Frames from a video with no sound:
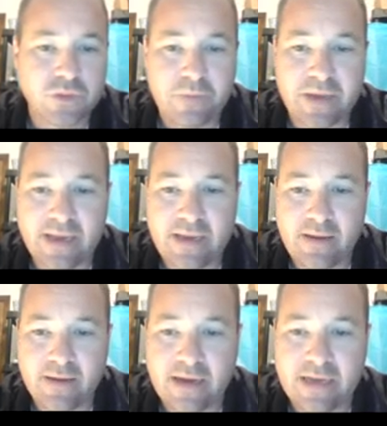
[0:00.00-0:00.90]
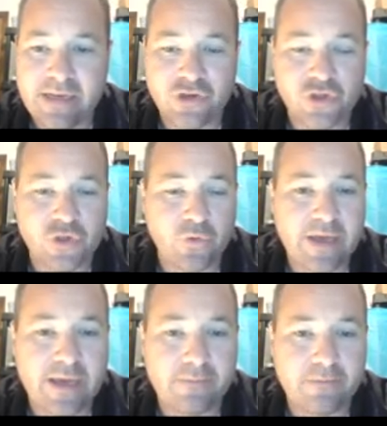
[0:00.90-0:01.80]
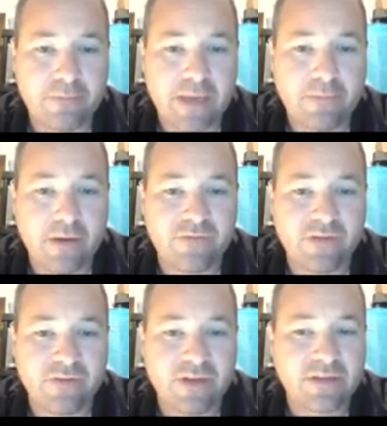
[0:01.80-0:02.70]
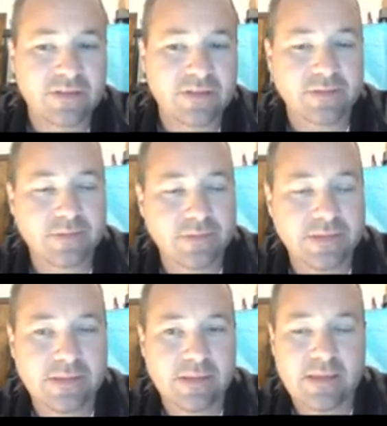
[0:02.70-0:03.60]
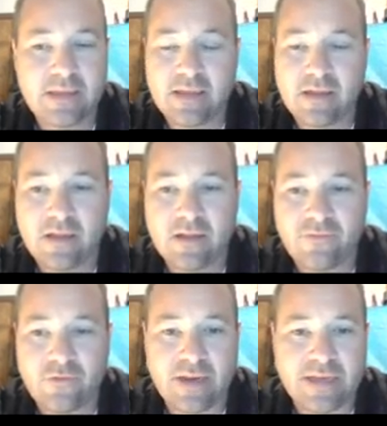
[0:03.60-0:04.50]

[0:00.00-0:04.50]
was paid, I need to show that payment of dividends for